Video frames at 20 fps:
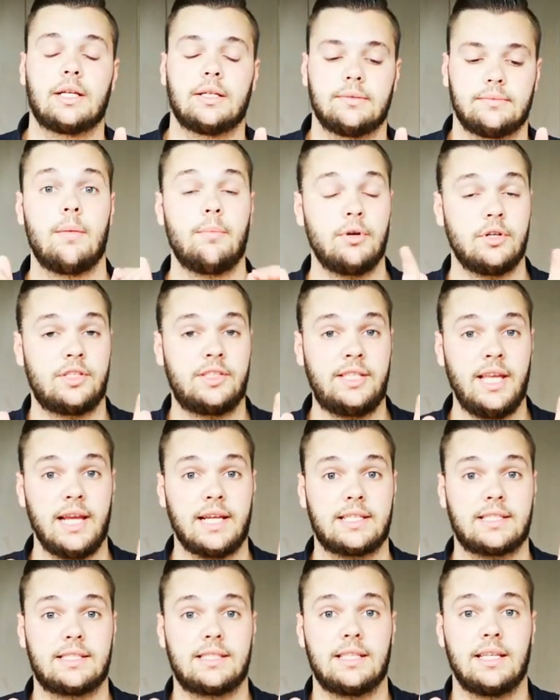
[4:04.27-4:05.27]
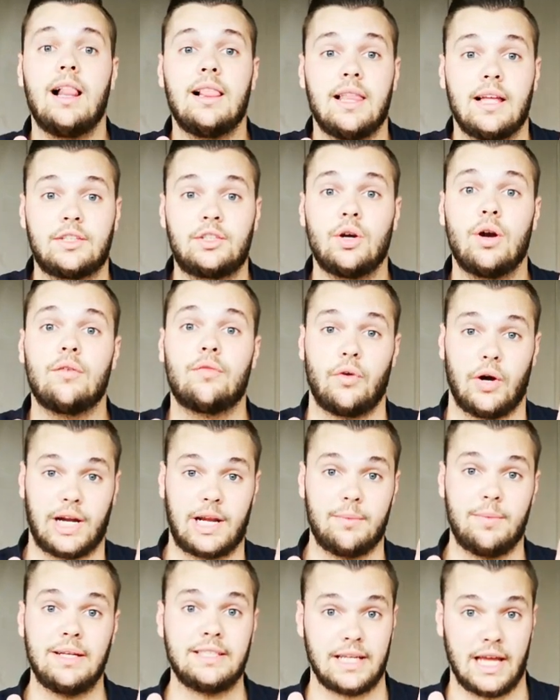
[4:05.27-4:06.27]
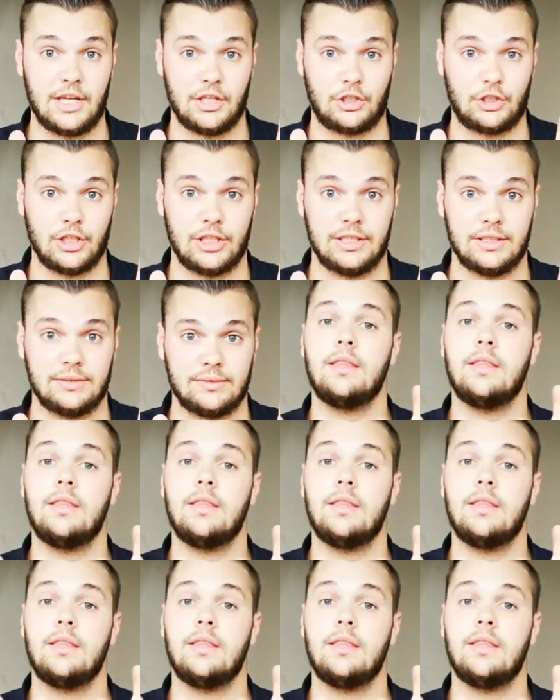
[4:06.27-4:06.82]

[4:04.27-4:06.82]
Number 6, a letter of recommendation.